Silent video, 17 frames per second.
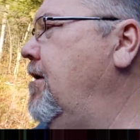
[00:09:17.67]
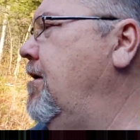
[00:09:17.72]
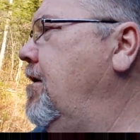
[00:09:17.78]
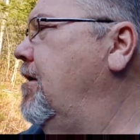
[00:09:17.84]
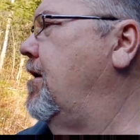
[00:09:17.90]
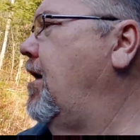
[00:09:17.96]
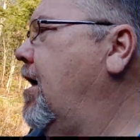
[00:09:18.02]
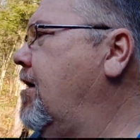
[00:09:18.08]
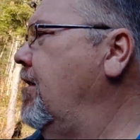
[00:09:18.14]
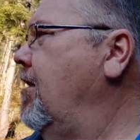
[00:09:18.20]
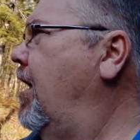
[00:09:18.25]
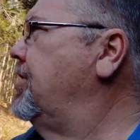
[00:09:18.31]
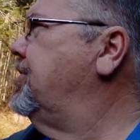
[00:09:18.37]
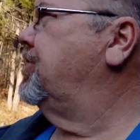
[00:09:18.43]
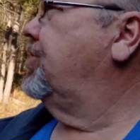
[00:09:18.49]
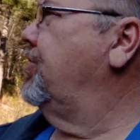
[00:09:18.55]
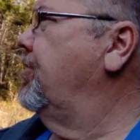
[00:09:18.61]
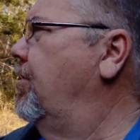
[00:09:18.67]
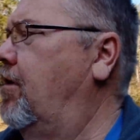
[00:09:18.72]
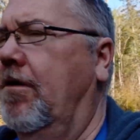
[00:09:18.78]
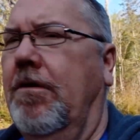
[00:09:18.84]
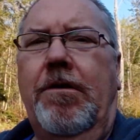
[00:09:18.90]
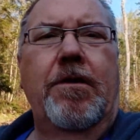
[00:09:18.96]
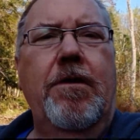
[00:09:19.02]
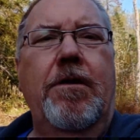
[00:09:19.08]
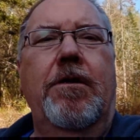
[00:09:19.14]
ecological
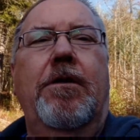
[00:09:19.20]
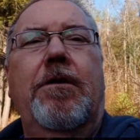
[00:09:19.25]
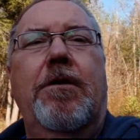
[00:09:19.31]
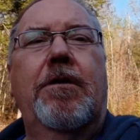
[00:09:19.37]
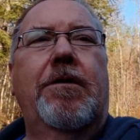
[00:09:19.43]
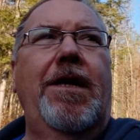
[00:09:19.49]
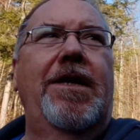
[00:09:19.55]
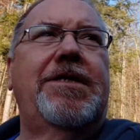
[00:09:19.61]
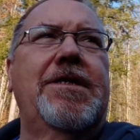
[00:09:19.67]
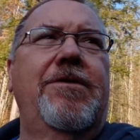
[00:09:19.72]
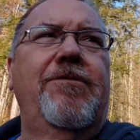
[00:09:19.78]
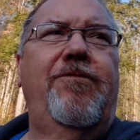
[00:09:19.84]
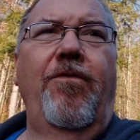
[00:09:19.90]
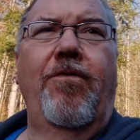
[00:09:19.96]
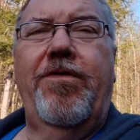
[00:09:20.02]
lesson for the